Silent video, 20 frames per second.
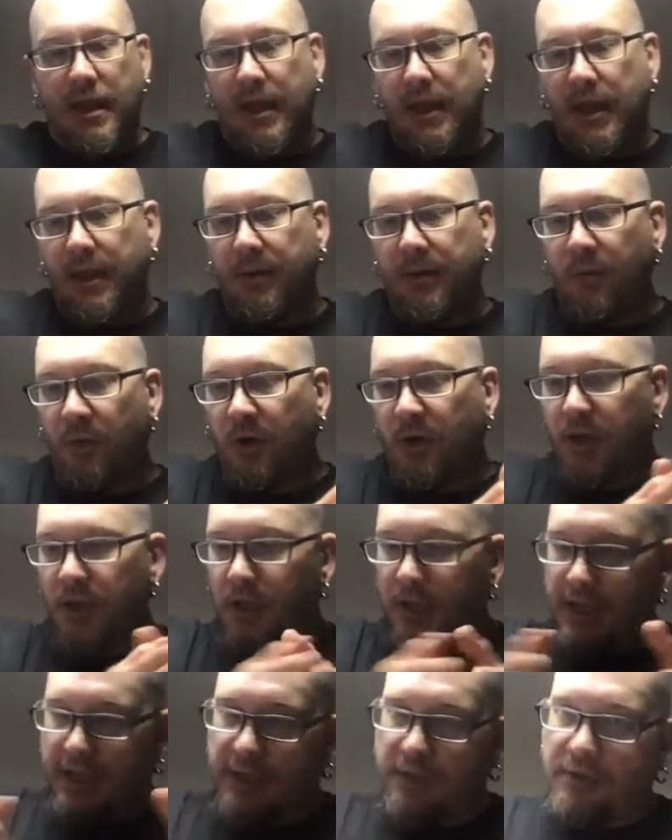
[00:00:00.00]
And we're going to
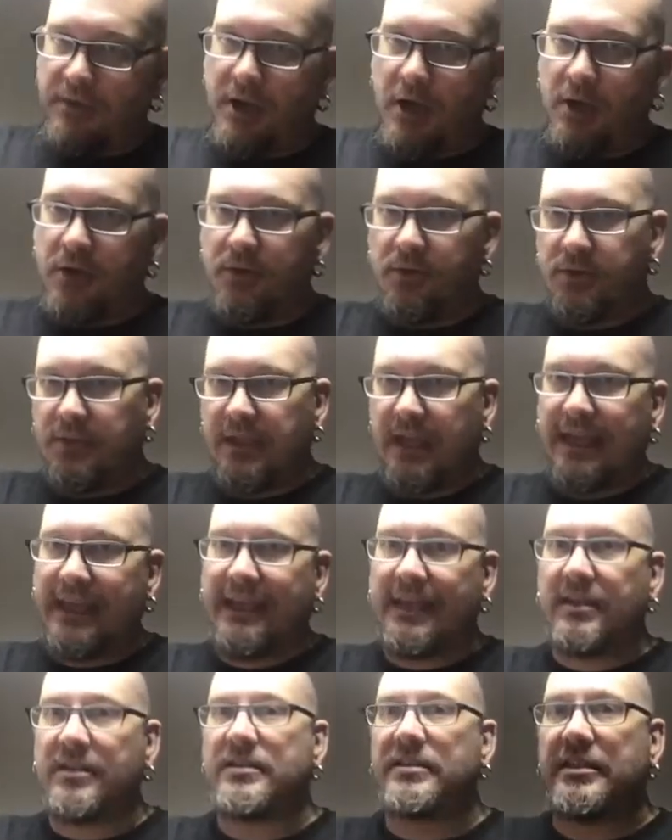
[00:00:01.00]
look at those
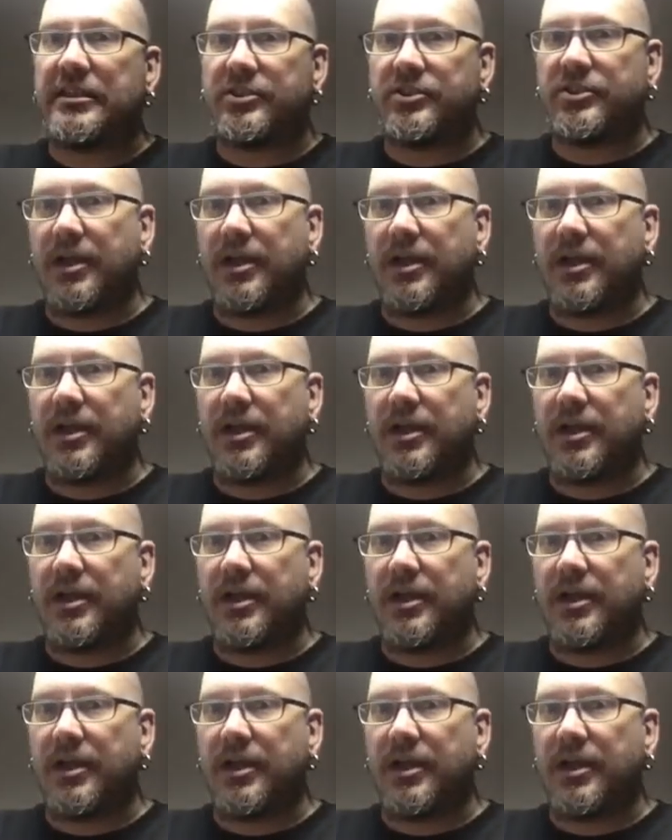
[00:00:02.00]
against each